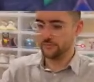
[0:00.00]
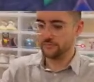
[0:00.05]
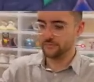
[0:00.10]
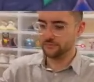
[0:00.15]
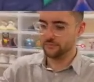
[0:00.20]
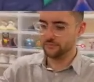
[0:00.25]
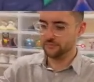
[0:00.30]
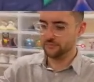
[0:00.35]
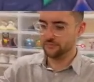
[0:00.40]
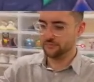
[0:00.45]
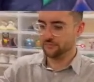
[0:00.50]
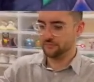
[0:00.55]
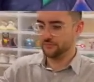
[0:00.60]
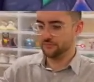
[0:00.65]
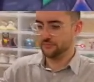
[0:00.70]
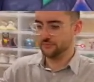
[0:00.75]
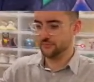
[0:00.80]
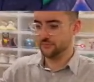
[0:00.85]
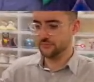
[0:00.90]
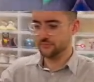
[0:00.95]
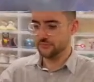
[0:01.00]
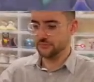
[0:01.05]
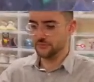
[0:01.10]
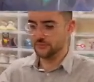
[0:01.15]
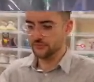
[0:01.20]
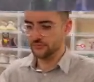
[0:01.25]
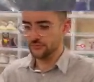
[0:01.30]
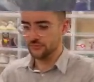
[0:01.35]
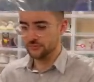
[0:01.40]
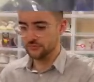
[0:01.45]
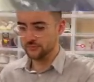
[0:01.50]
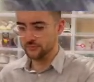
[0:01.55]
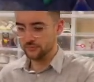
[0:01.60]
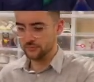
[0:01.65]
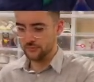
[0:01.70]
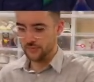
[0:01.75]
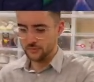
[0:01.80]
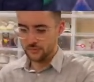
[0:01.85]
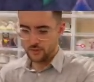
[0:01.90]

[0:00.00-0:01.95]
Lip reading: Nobody speaks.